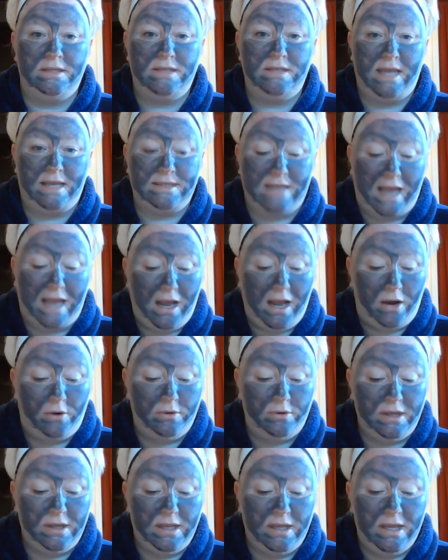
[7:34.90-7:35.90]
takes out,
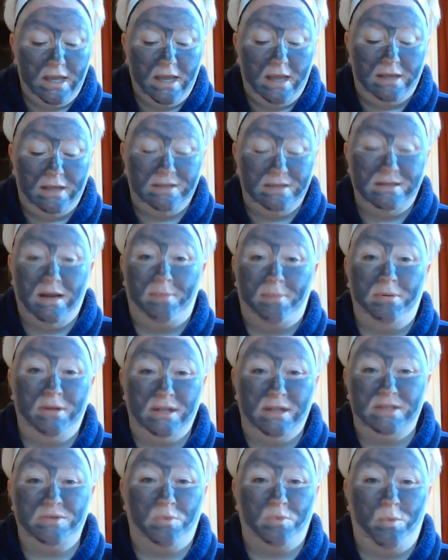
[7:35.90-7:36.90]
double its